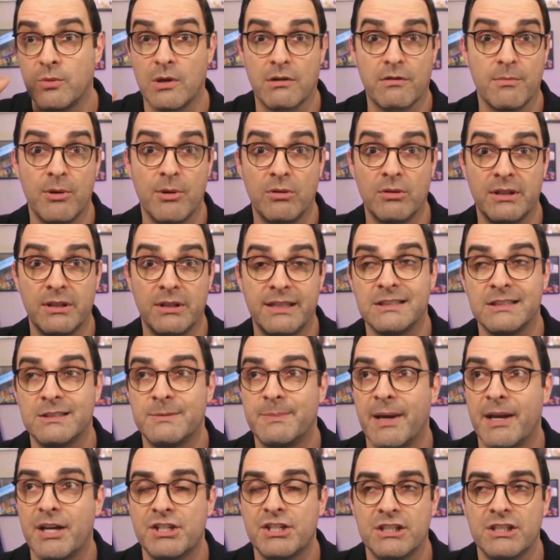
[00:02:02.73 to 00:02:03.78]
work remotely,
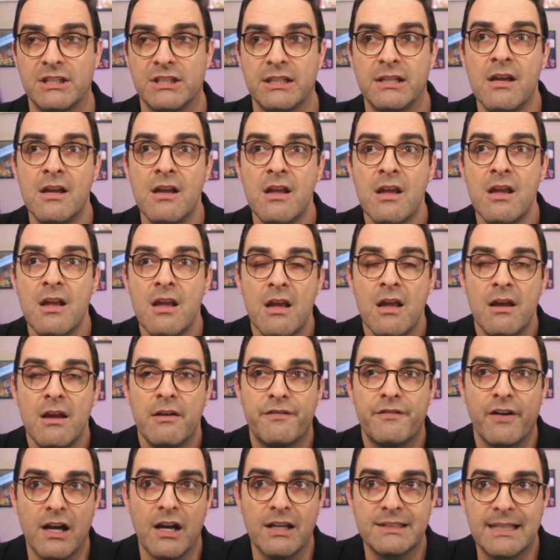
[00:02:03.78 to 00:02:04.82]
especially
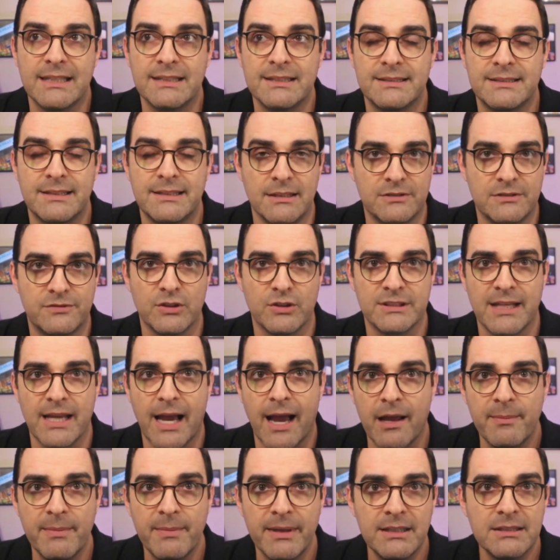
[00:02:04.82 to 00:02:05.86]
for us as Salesforce
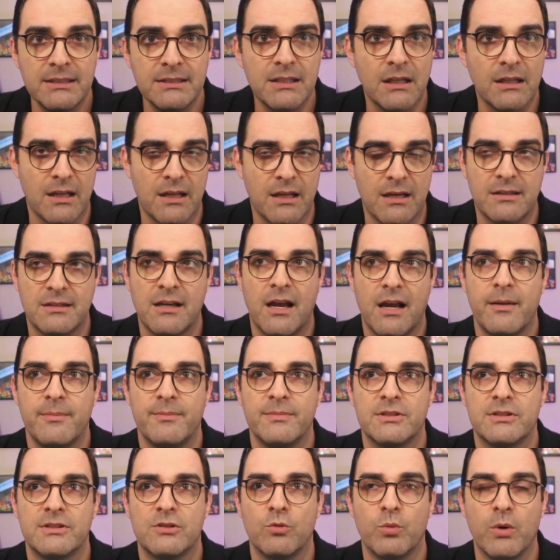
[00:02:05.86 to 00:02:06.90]
admins, a lot of
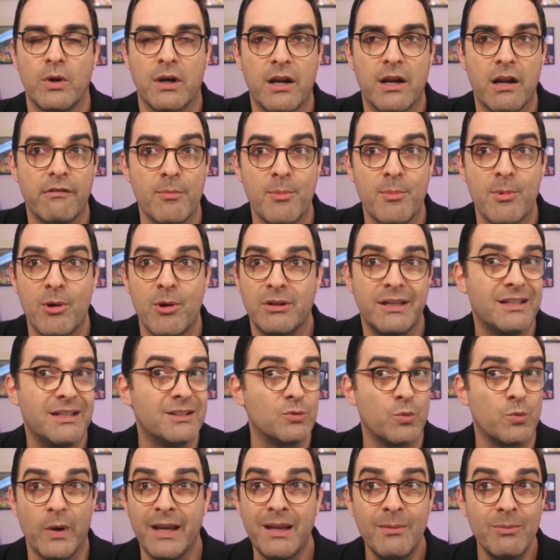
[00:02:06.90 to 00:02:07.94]
times working remotely is
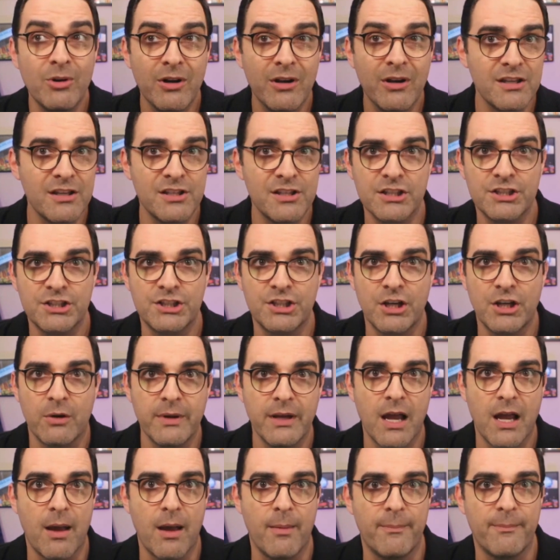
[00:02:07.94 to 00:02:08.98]
way more than just
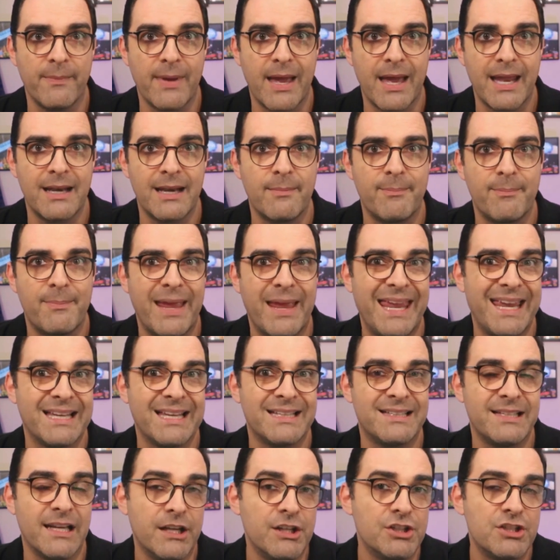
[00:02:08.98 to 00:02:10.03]
showing up and paying
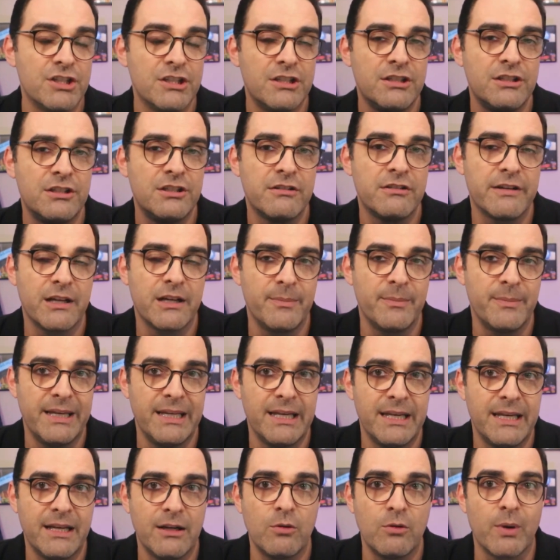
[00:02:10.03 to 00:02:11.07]
attention during a
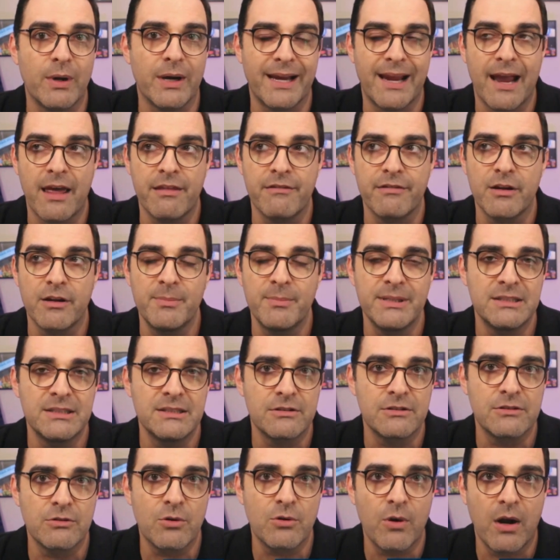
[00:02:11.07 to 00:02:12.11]
meeting. We're gathering
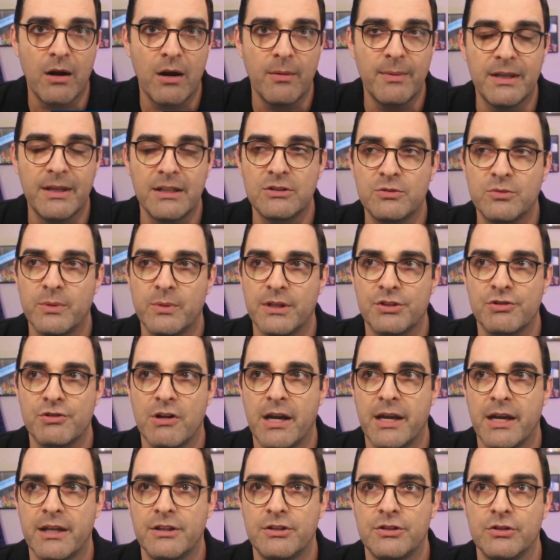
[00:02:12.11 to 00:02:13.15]
business requirements. We are
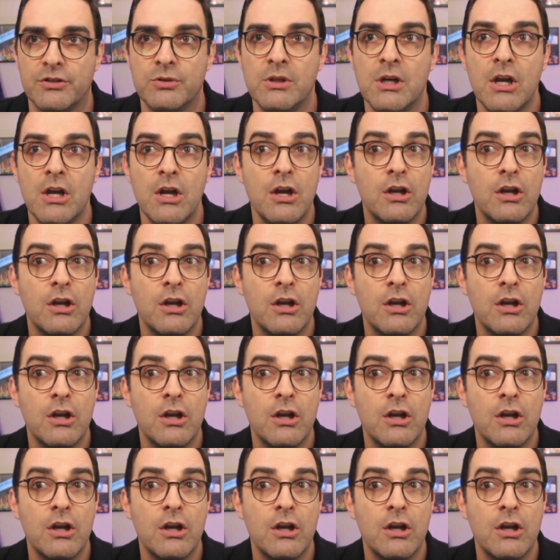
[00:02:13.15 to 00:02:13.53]
trying to